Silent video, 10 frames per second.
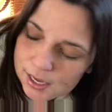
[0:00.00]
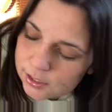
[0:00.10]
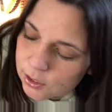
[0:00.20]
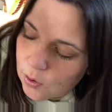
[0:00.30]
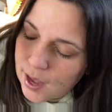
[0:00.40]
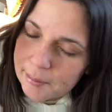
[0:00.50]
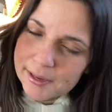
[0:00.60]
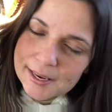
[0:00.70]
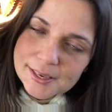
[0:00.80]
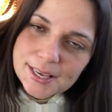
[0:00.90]
So I'm
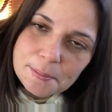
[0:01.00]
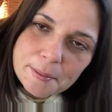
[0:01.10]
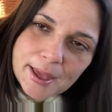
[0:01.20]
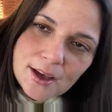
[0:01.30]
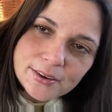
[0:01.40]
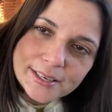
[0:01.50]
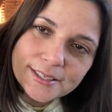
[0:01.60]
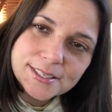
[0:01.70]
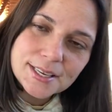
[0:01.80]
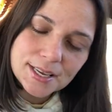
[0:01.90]
going to keep him out and
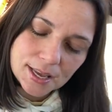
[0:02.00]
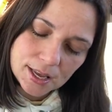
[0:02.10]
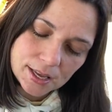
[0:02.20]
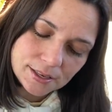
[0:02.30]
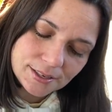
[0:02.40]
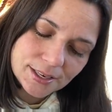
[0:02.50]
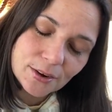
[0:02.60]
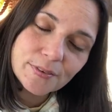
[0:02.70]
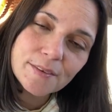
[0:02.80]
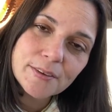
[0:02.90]
see, you know,
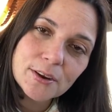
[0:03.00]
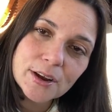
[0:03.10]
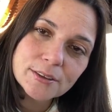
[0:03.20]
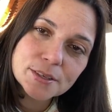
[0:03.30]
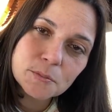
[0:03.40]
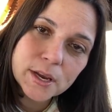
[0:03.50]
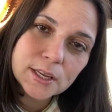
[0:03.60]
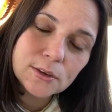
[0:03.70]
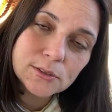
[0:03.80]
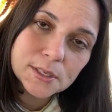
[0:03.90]
if I figure out some way to
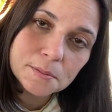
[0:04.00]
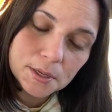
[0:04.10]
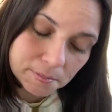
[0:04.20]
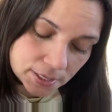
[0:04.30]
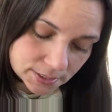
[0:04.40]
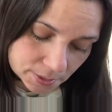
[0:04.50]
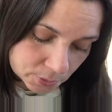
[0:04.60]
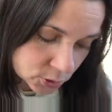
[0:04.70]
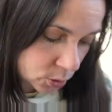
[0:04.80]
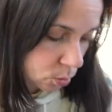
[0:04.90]
use him in my
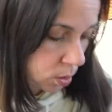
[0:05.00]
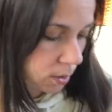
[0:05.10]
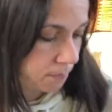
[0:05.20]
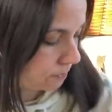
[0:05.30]
summer decor.